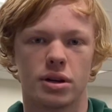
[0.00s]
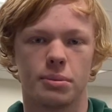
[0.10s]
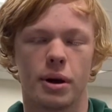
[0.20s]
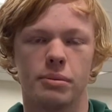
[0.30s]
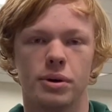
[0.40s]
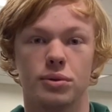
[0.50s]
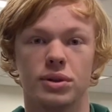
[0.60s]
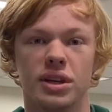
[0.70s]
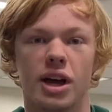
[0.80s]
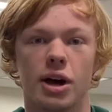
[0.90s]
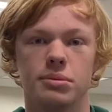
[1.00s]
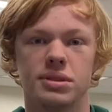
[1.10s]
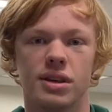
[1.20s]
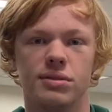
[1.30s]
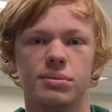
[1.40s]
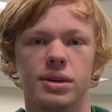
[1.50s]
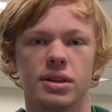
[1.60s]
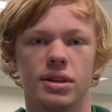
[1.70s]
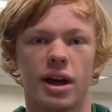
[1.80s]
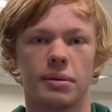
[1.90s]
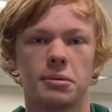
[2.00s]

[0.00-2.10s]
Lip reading: department really helps give me that